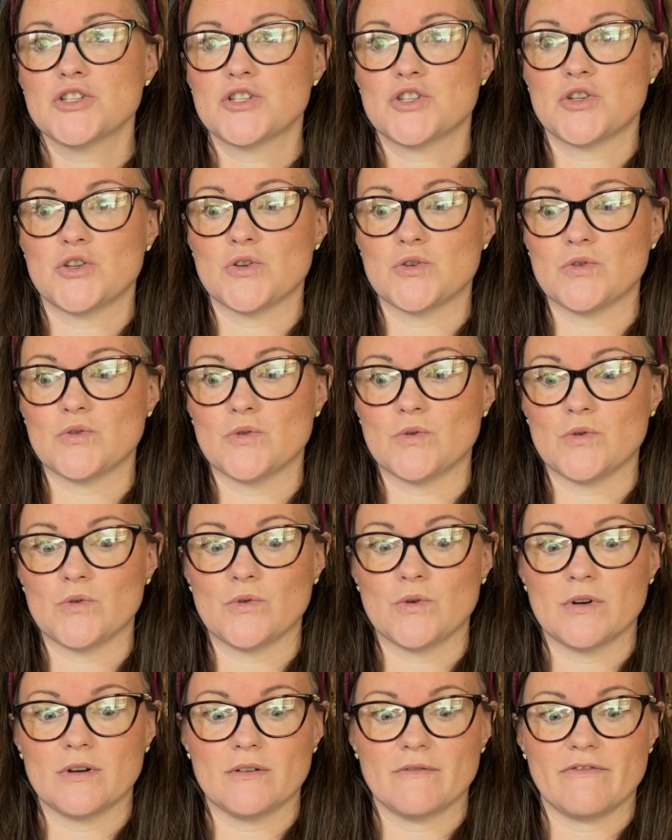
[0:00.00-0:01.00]
to
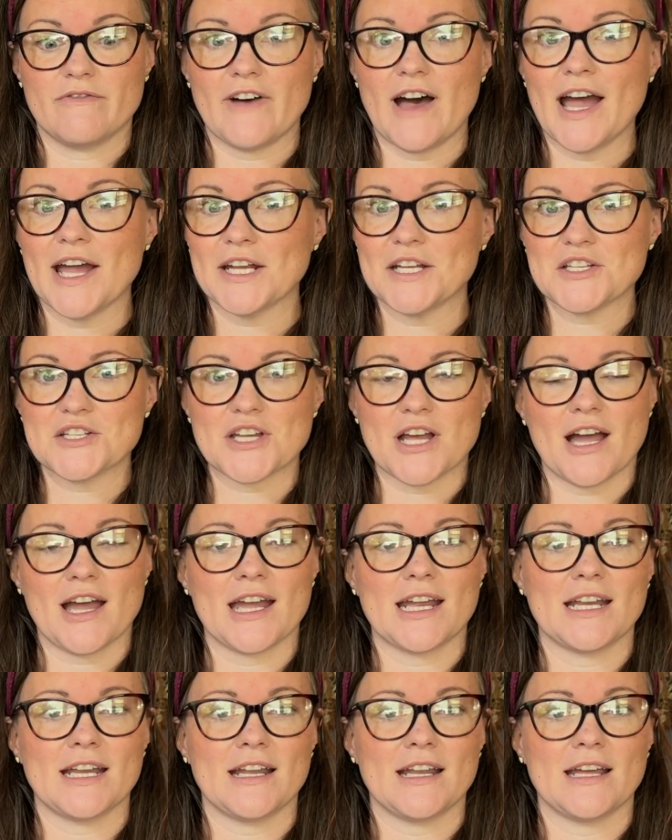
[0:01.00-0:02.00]
fine
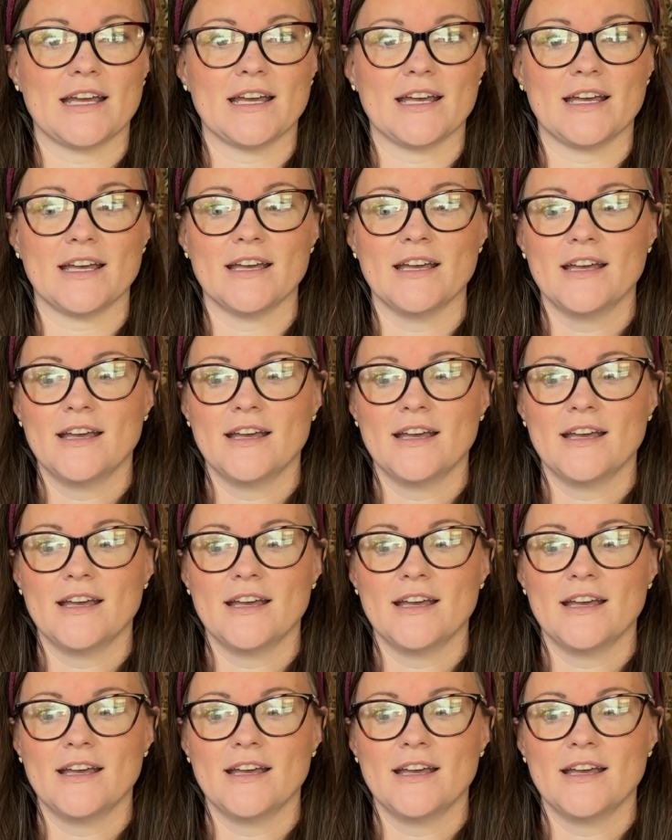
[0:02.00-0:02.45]
china,